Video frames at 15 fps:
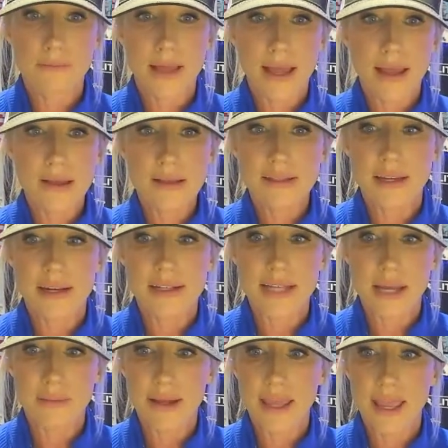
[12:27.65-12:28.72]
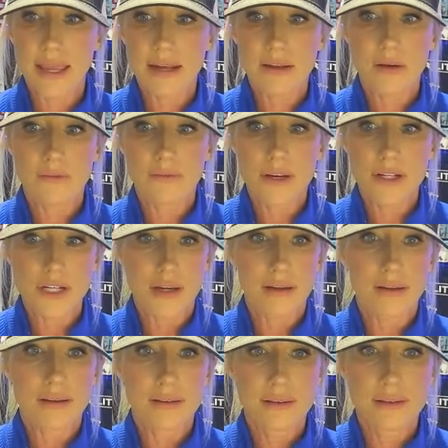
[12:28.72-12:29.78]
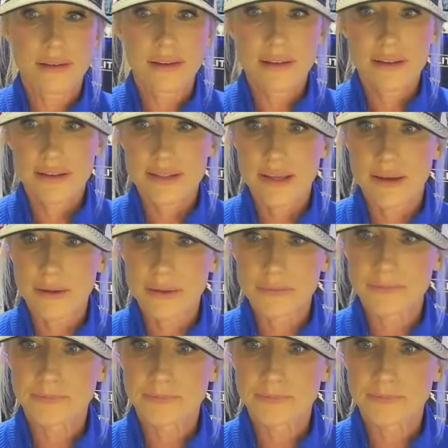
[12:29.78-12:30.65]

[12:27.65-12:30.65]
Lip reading: the house anytime I can to go fishing. So,